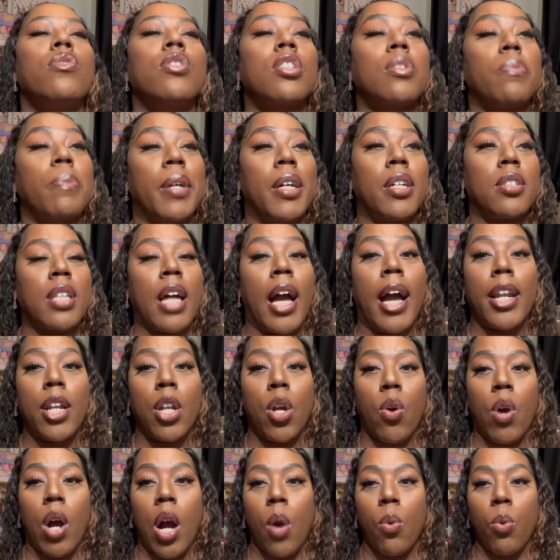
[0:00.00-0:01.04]
smells, I know
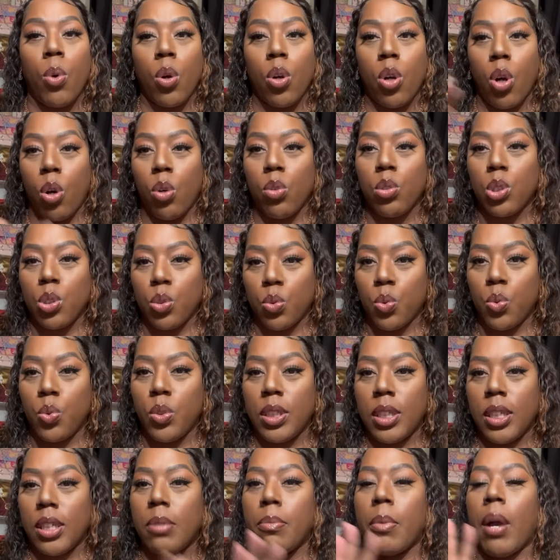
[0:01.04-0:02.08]
I will go through
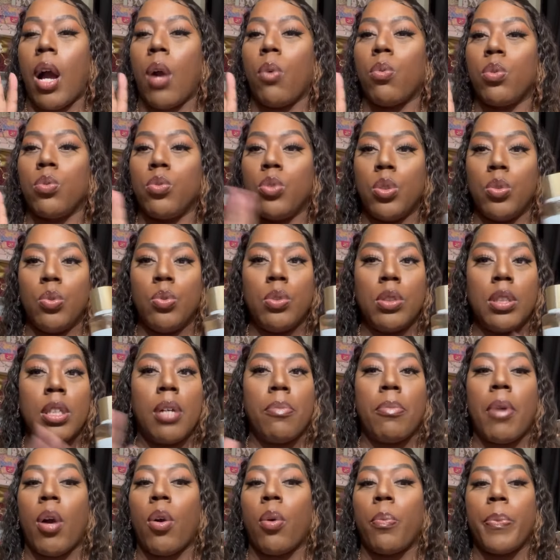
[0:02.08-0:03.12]
them. I will use
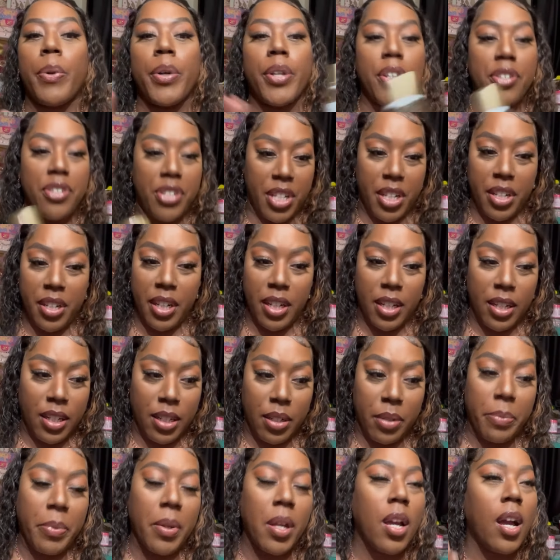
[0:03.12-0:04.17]
them. I will put a dent in
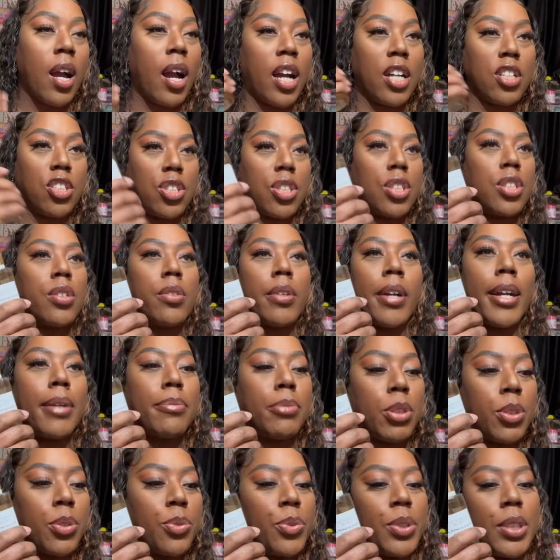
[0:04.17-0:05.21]
them. I should have grabbed
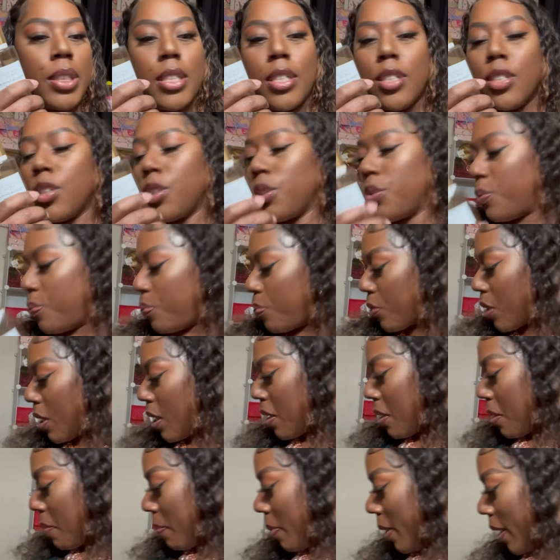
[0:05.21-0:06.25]
2 of these too.
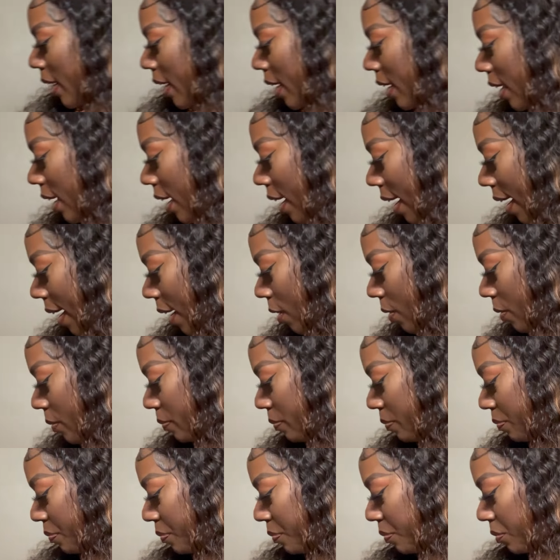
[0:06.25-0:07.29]
But anyhow,
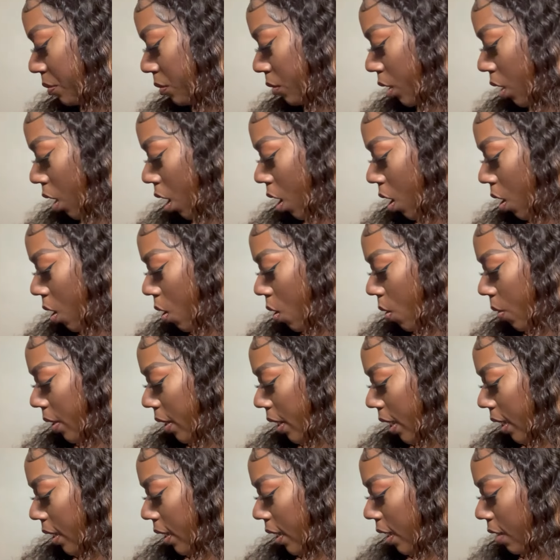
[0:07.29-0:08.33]
oh, and
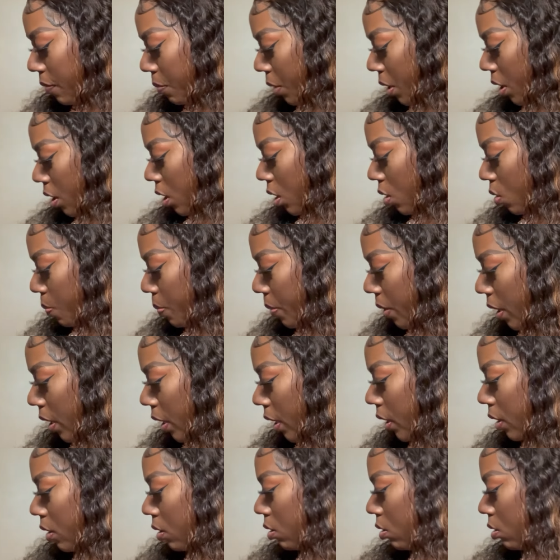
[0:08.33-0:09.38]
they gave me a coupon.